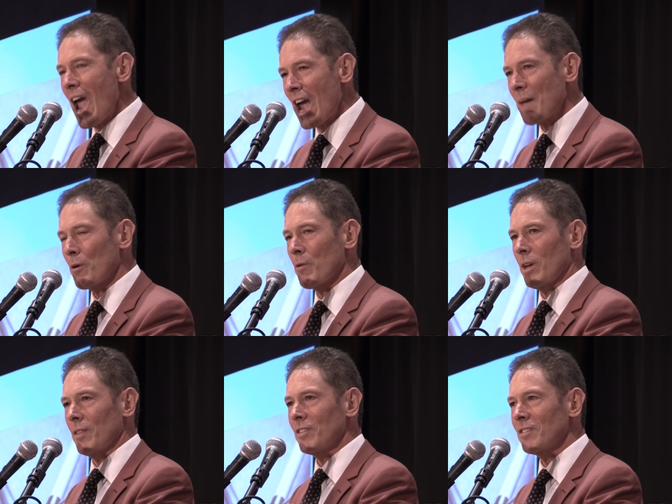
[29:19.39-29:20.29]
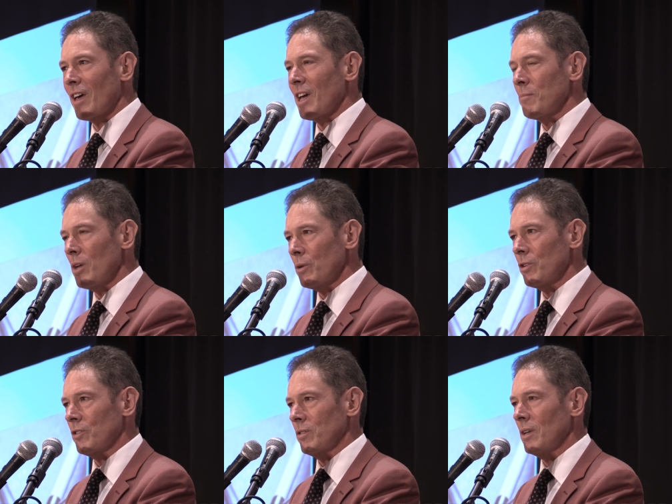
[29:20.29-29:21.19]
hammering the same
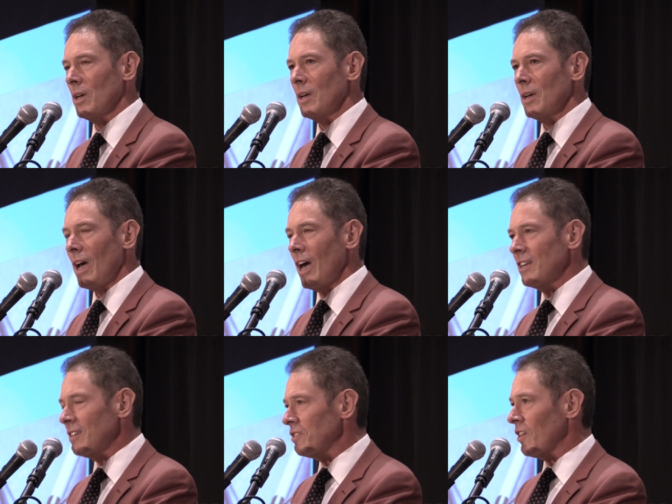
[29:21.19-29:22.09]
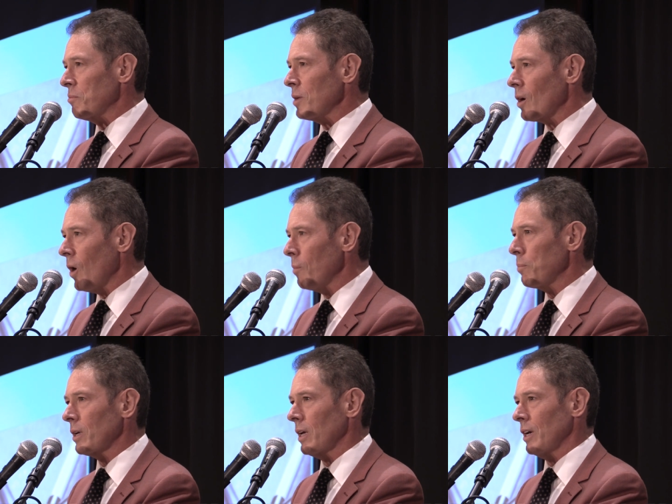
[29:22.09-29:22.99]
notion and it doesn't have to be a
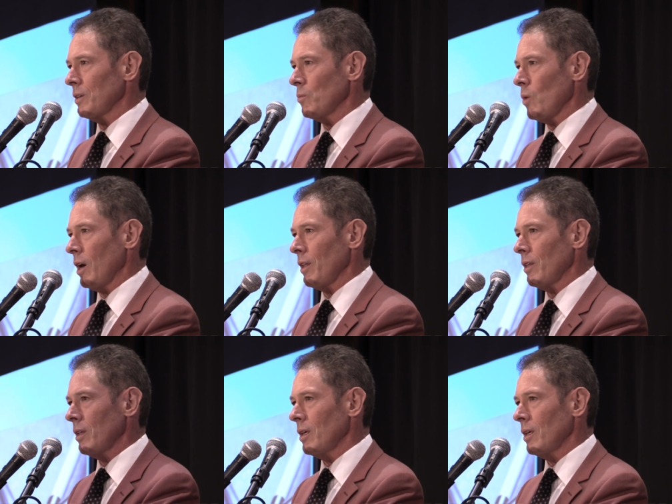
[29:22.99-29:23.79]
complicated one.